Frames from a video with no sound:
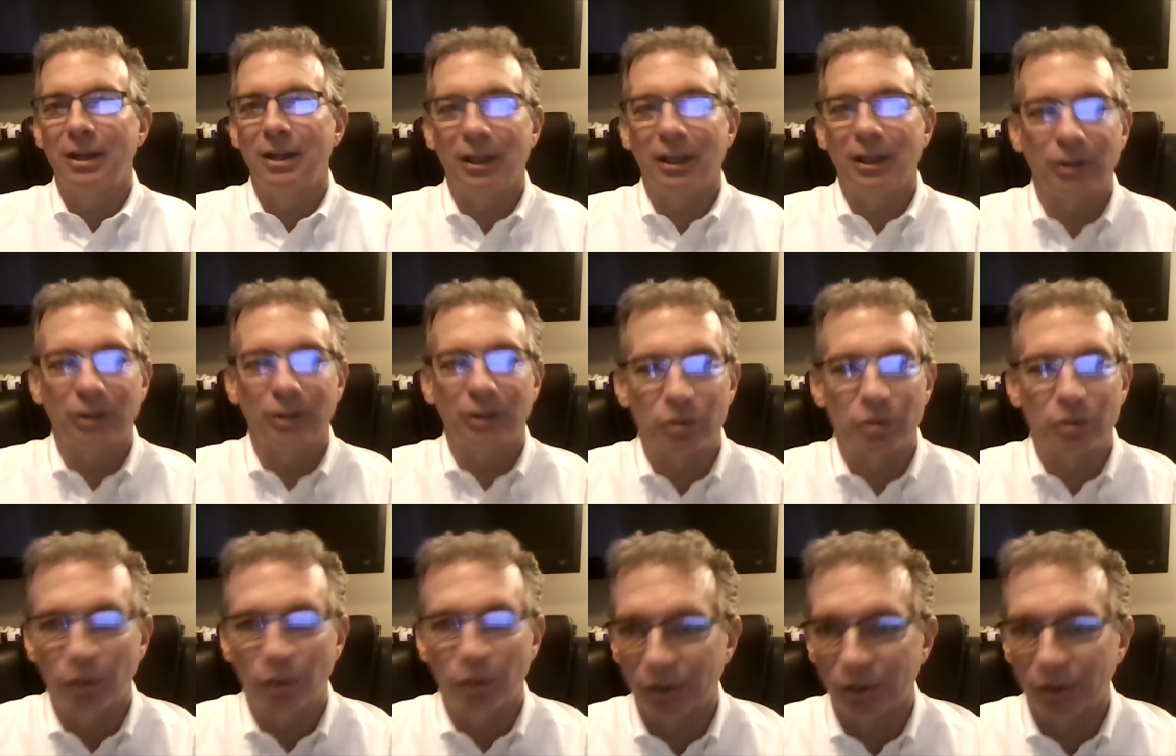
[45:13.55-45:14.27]
and
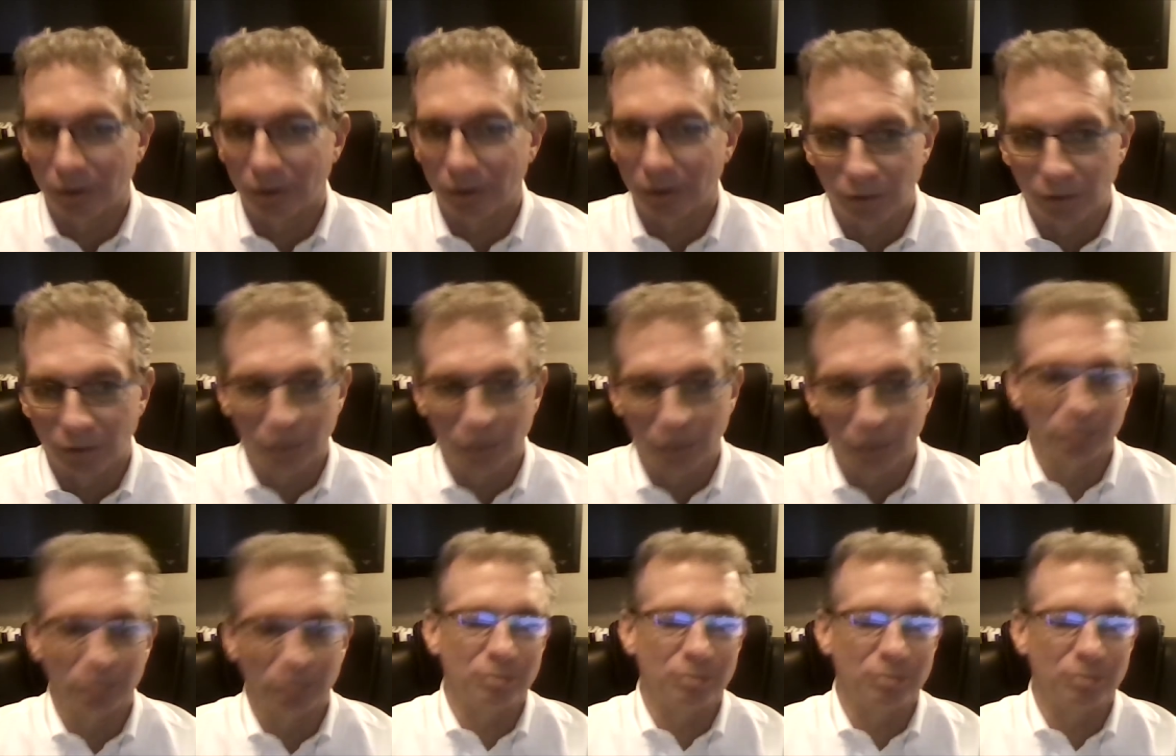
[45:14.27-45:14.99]
controlling your
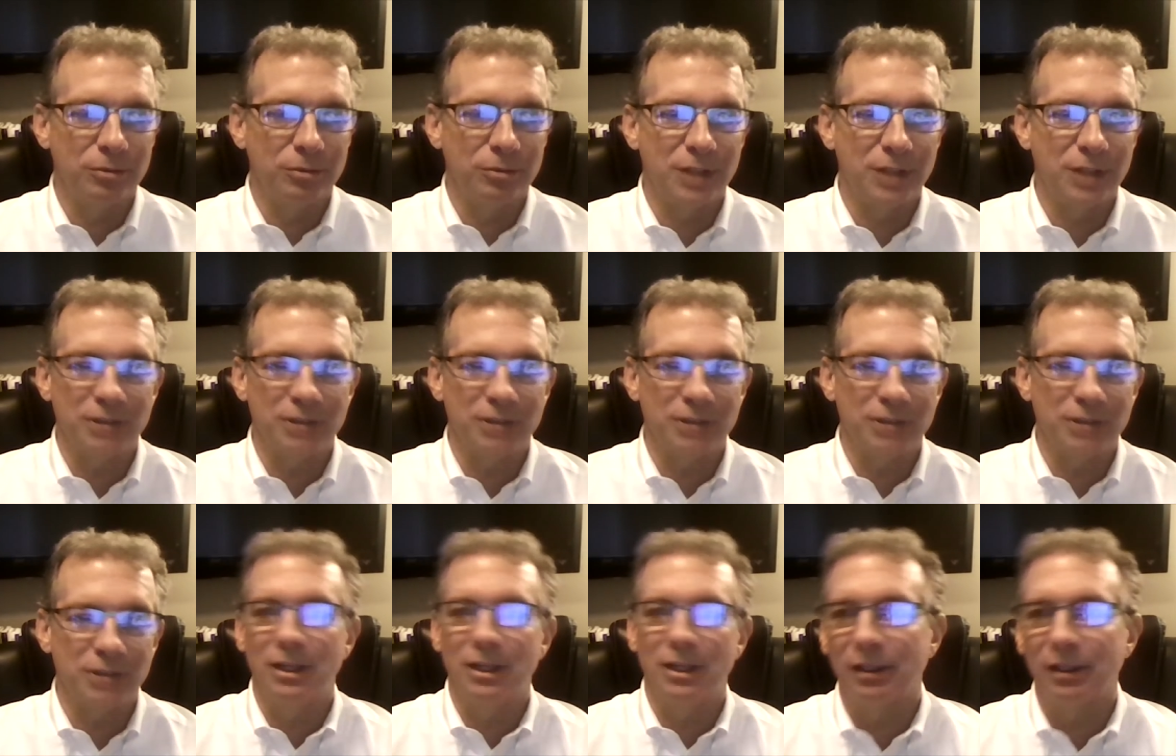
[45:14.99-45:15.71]
own
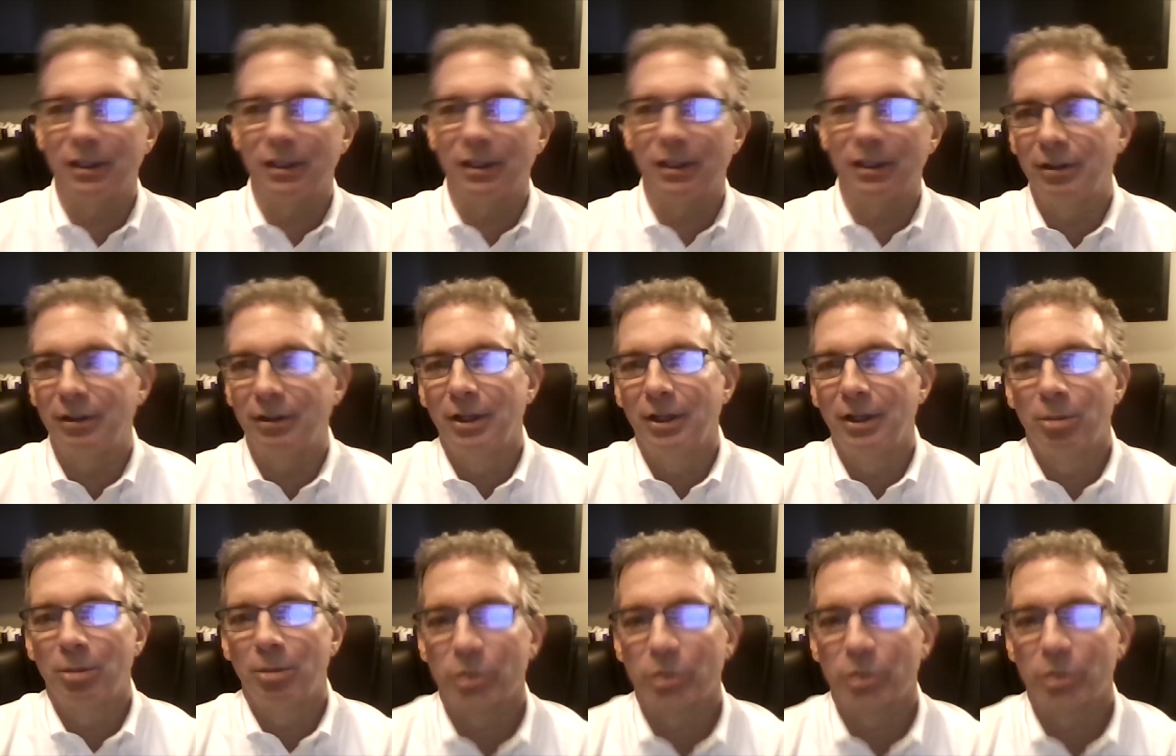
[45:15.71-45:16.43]
destiny and
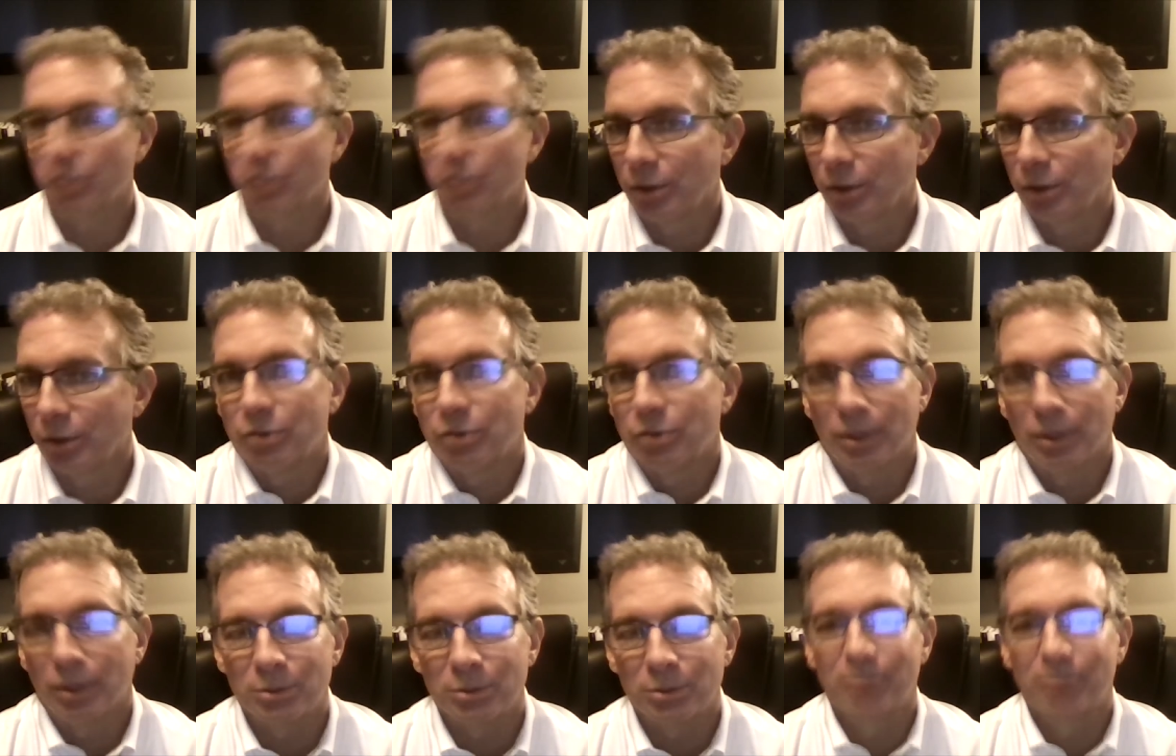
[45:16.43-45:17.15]
pursuing your
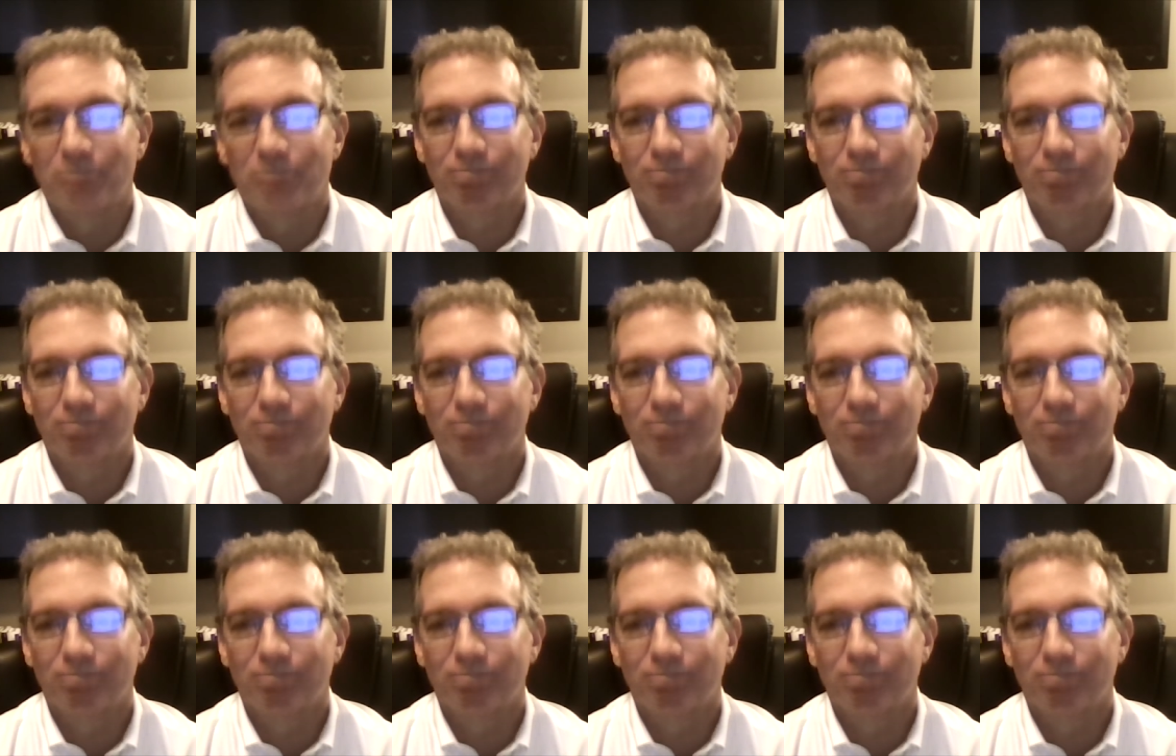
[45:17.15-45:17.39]
dreams.